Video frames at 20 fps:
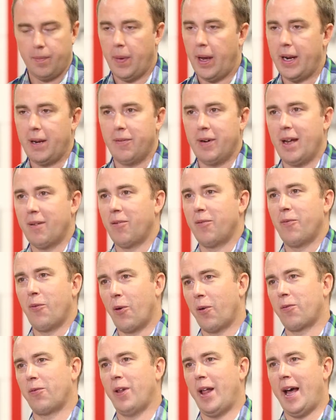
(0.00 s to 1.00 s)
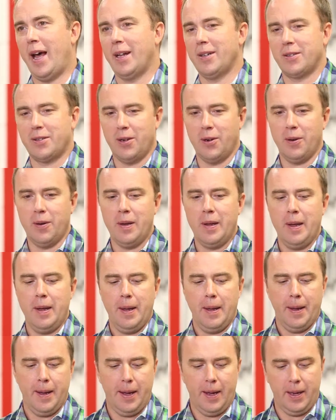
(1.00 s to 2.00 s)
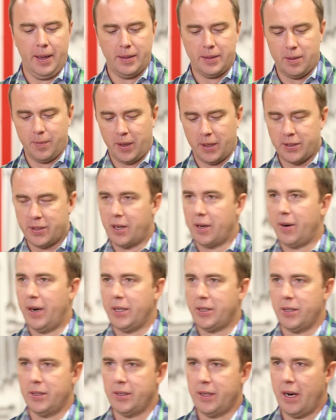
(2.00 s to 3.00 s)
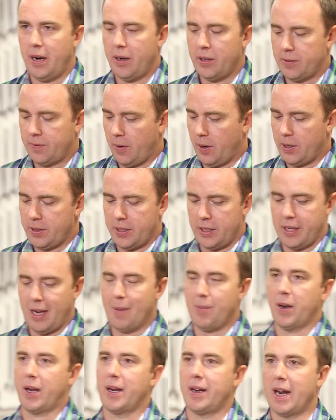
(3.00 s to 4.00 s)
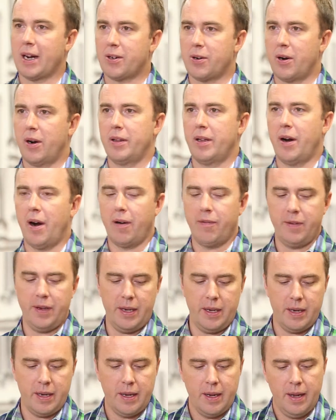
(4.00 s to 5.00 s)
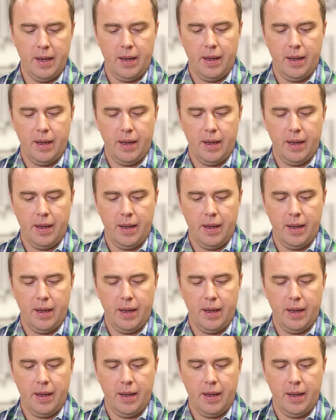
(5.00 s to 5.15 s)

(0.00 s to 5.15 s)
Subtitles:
might even have a 4-flat. So some considerations there as far as the type of connector on the RV.